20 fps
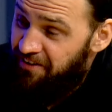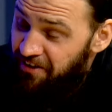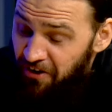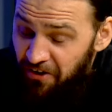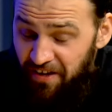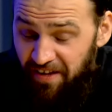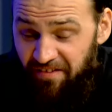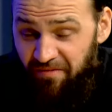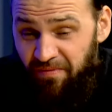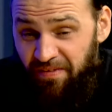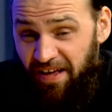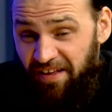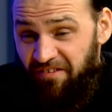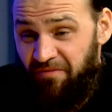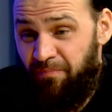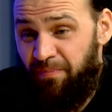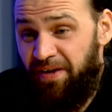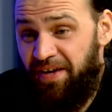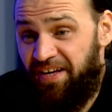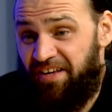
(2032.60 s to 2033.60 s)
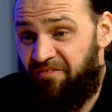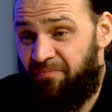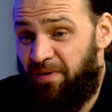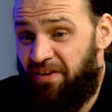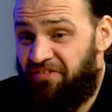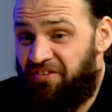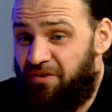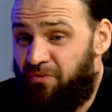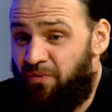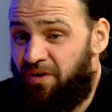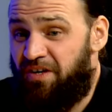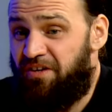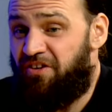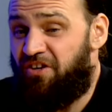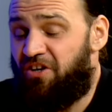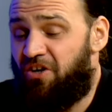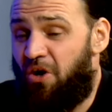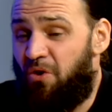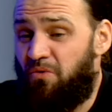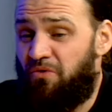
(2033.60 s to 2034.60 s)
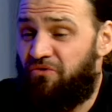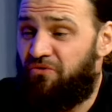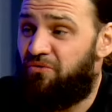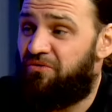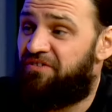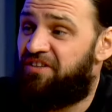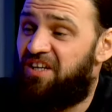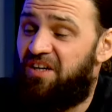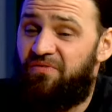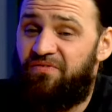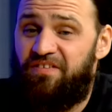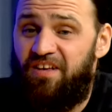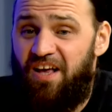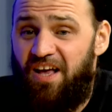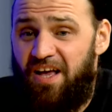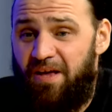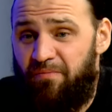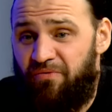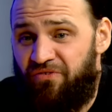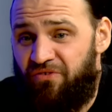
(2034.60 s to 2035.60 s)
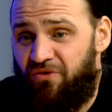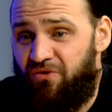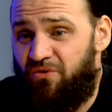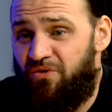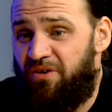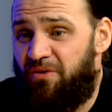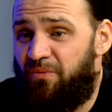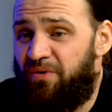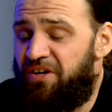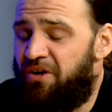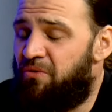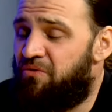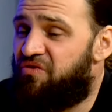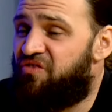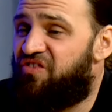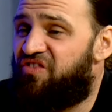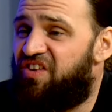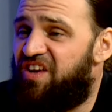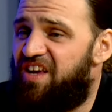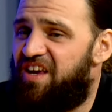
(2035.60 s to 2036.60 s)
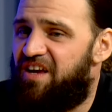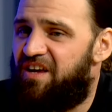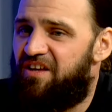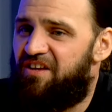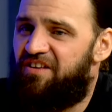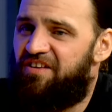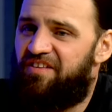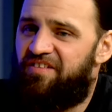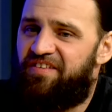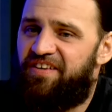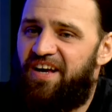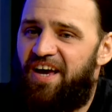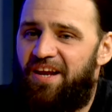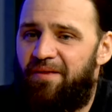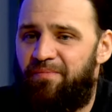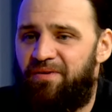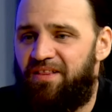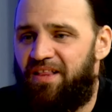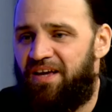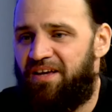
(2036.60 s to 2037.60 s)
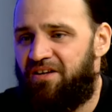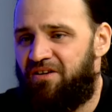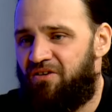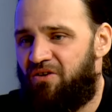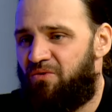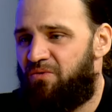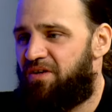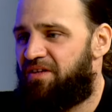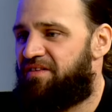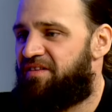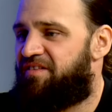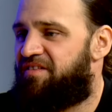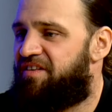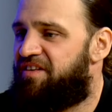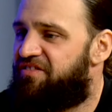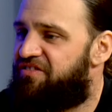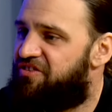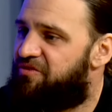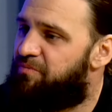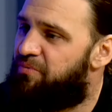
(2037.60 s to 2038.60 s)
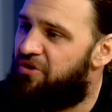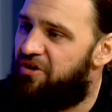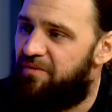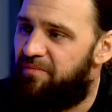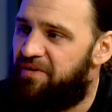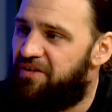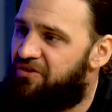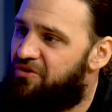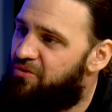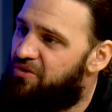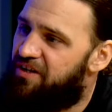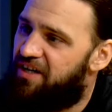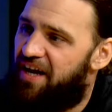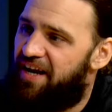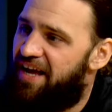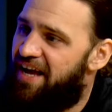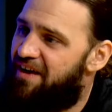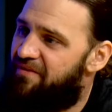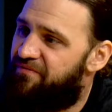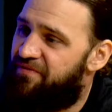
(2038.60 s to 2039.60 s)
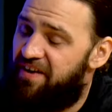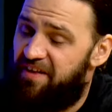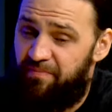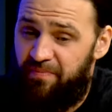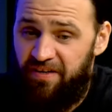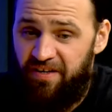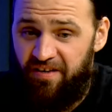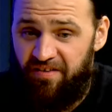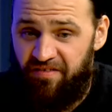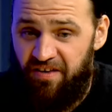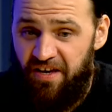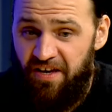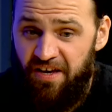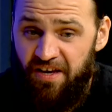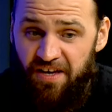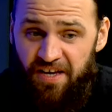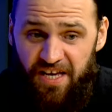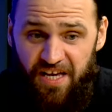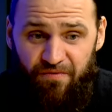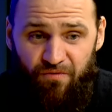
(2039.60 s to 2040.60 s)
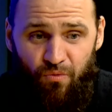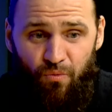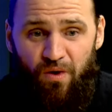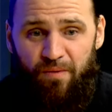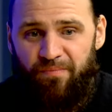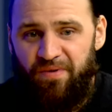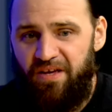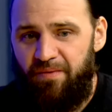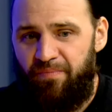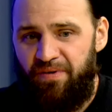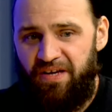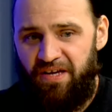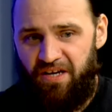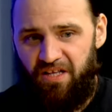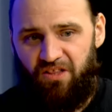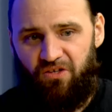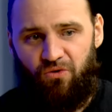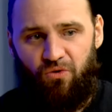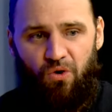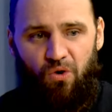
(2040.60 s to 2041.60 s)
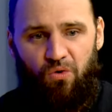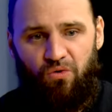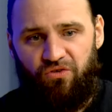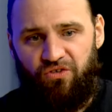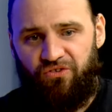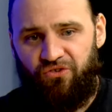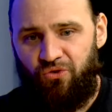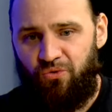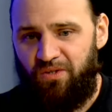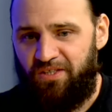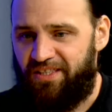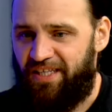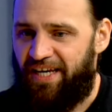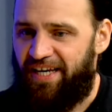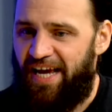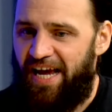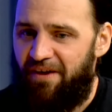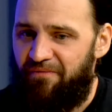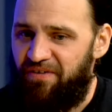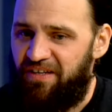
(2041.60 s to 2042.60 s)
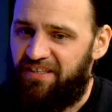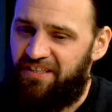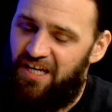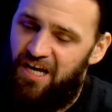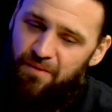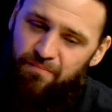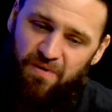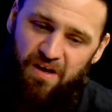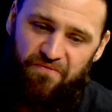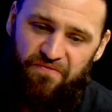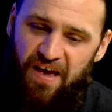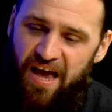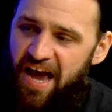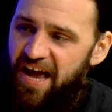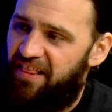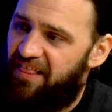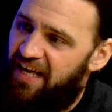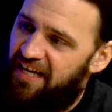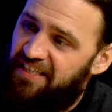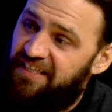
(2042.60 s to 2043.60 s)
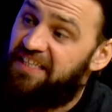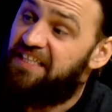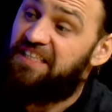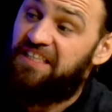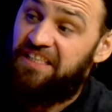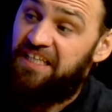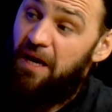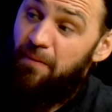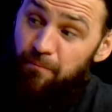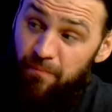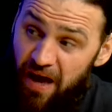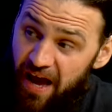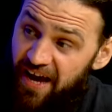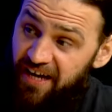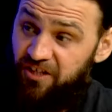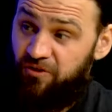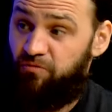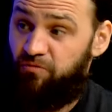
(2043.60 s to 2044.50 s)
No, that's big, especially when you're going through tough times too, and we don't see it. You just gotta be like, you know what, this is just putting me through. You gotta have faith, because even with me being a little older too, it's like every time I've had like these setbacks,